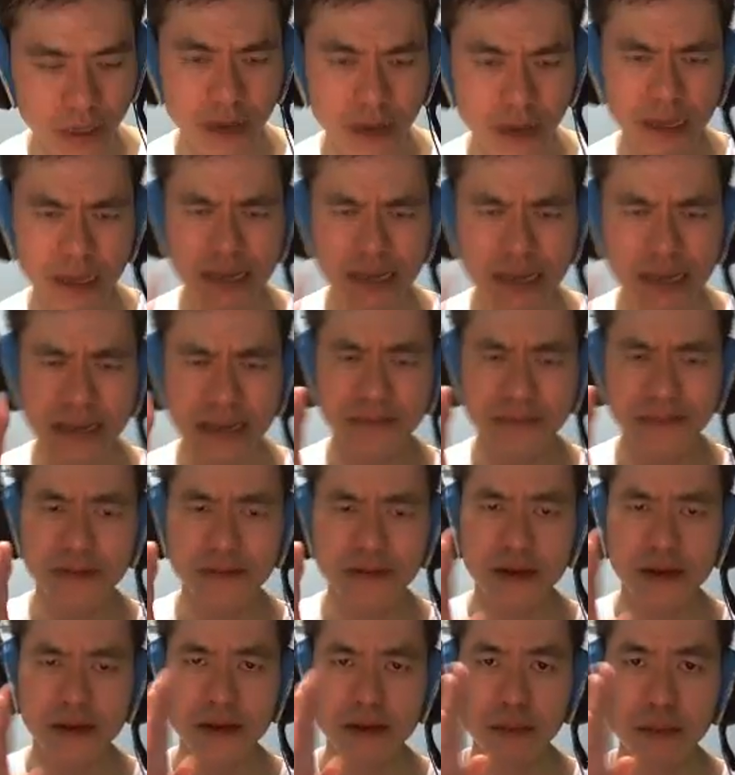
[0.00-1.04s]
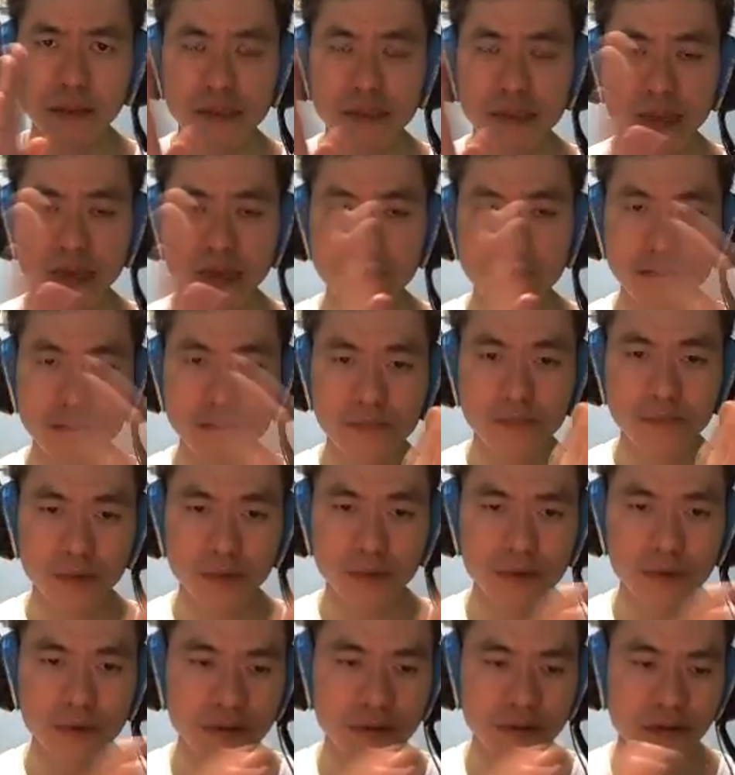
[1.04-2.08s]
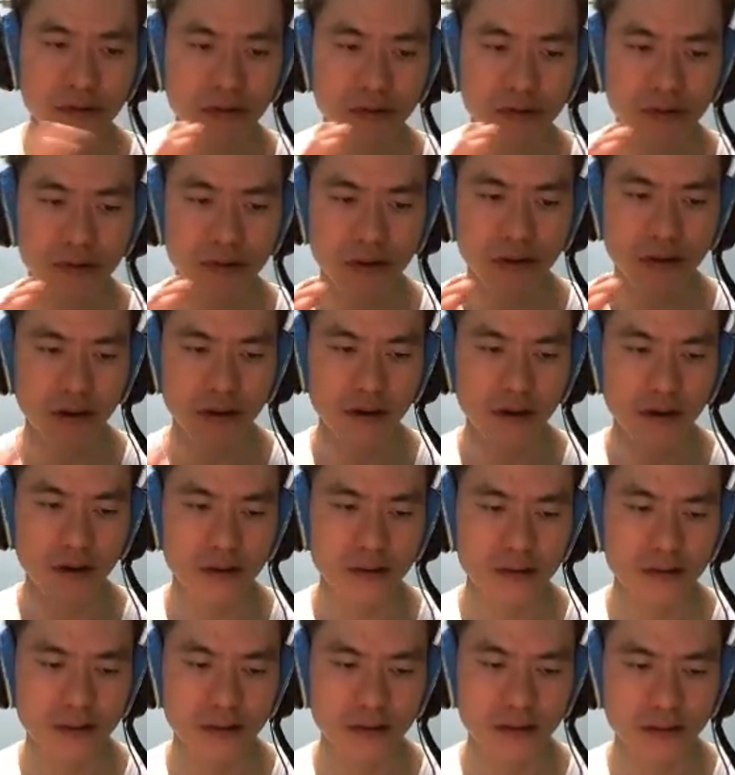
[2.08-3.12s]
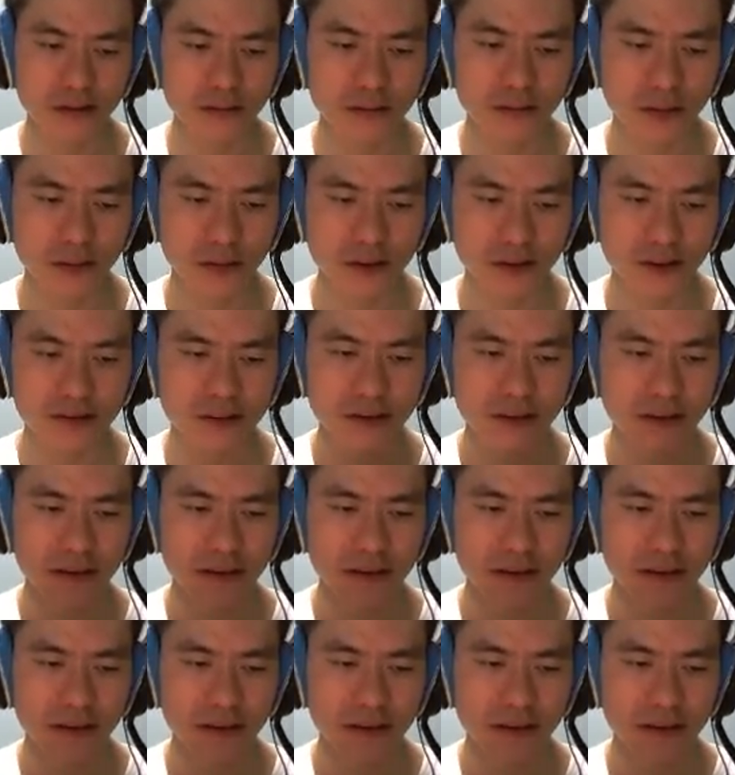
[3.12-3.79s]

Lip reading: They give the 10% boost because